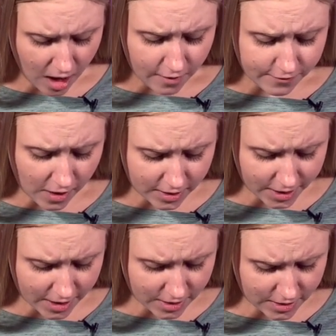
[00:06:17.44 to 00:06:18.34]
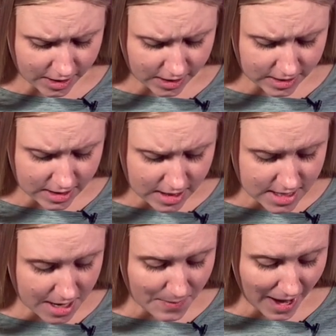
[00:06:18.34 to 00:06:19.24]
Falling on their knees,
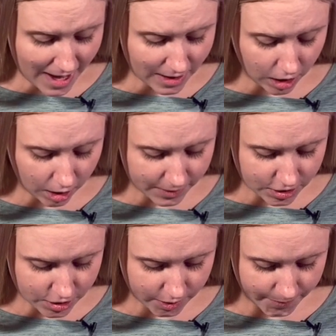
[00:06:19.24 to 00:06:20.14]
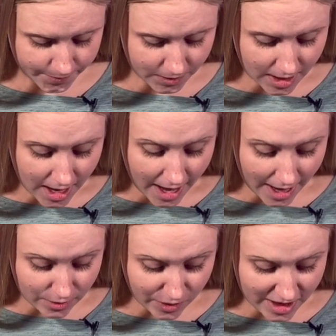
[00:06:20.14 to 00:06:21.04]
they paid homage to him.
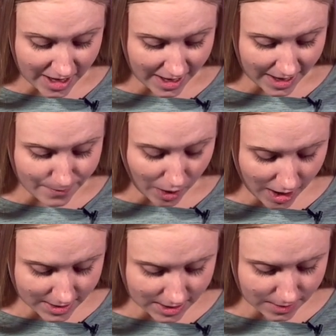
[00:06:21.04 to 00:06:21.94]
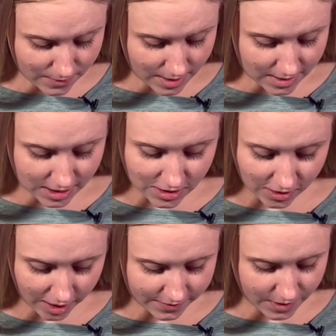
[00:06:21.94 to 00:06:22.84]
And when they had mocked him, they took
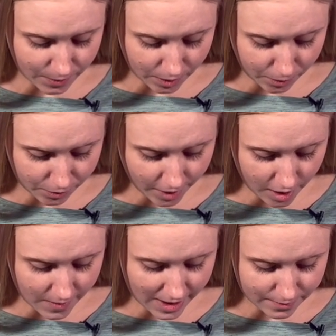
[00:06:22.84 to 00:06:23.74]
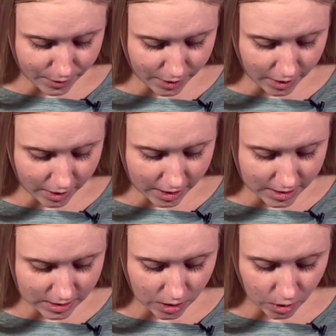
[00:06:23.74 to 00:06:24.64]
off the purple robe and put
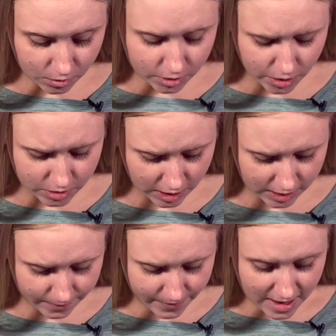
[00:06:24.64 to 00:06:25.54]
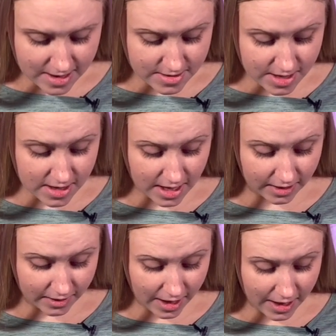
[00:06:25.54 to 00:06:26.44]
his own clothes on him. Then they
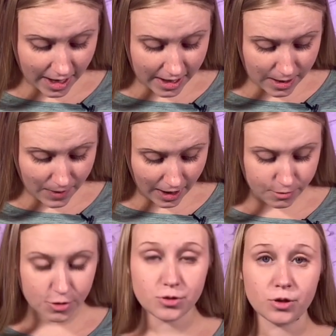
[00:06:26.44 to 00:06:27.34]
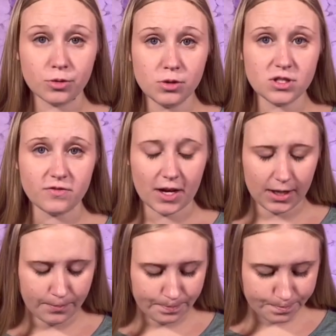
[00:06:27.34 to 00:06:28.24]
led him out to crucify him.